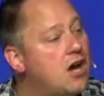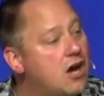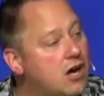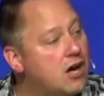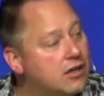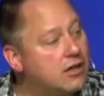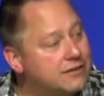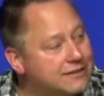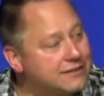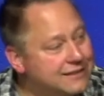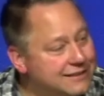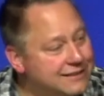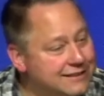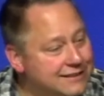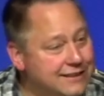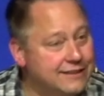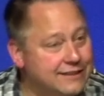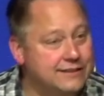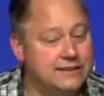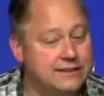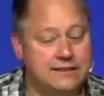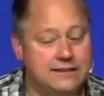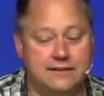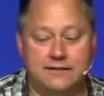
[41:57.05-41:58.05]

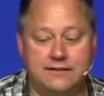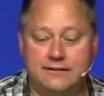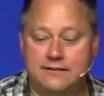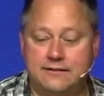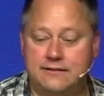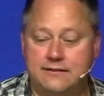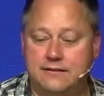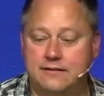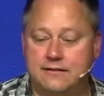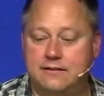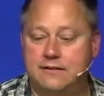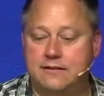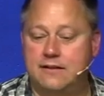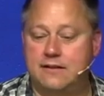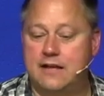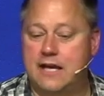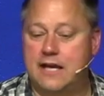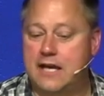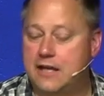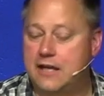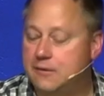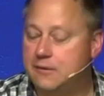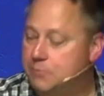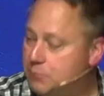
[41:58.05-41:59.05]
uncleanliness
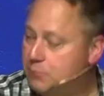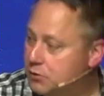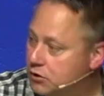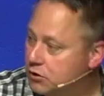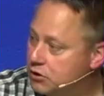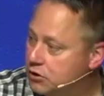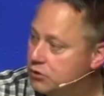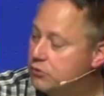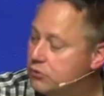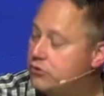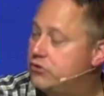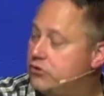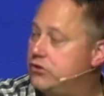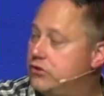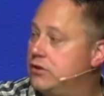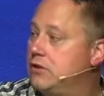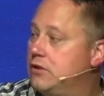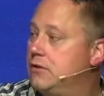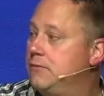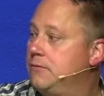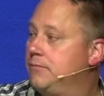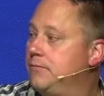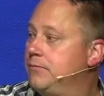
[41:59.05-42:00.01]
and pollution